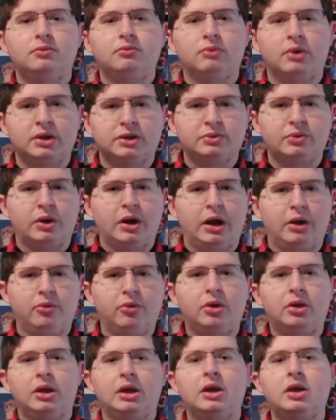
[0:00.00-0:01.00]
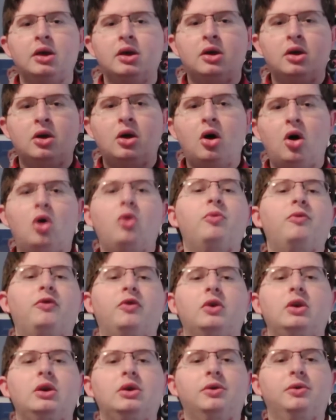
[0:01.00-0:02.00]
That's what I really hope
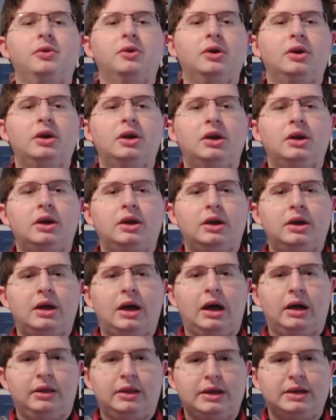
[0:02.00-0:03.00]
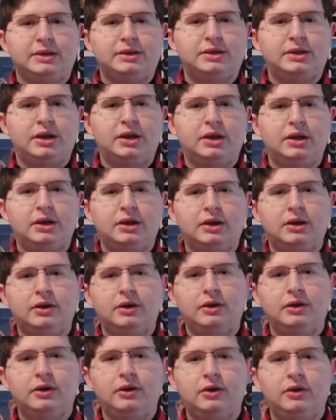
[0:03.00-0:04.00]
for you, at least
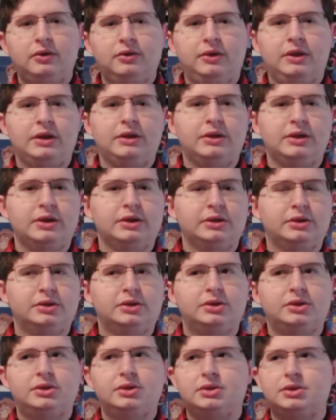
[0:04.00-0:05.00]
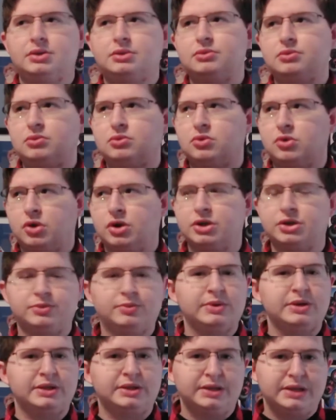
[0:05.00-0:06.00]
in this
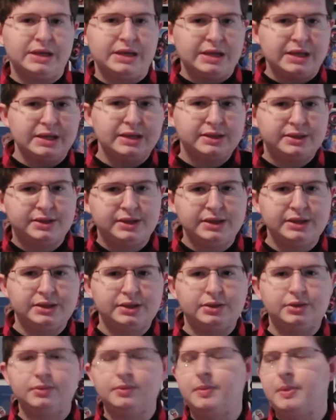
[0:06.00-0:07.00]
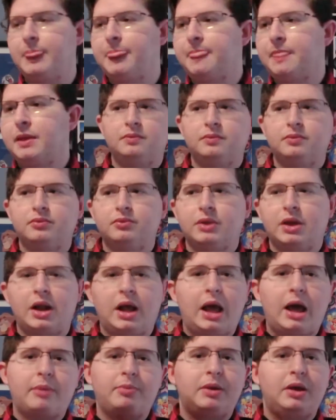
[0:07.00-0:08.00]
Christmassy season. And a
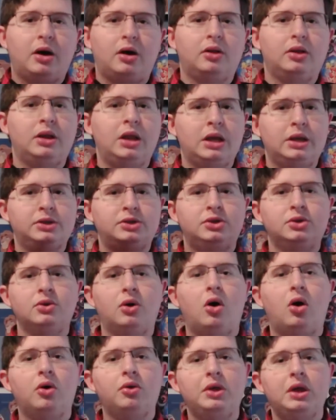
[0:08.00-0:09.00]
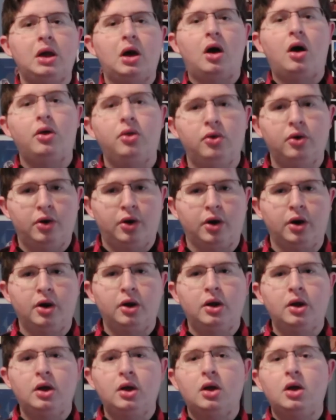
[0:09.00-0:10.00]
happy holidays to all the other
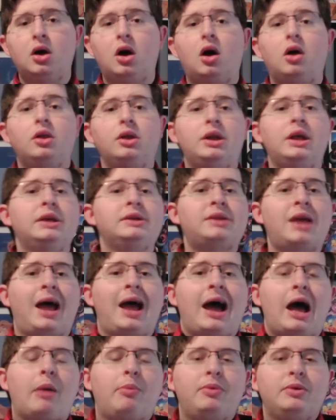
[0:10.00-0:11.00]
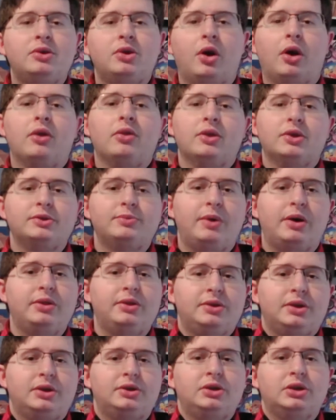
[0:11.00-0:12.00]
holidays that happen during this
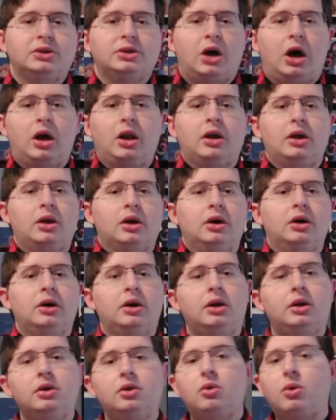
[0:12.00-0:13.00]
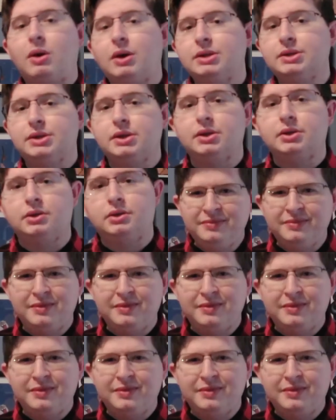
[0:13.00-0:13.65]
month, such as Hanukkah and Kwanzaa.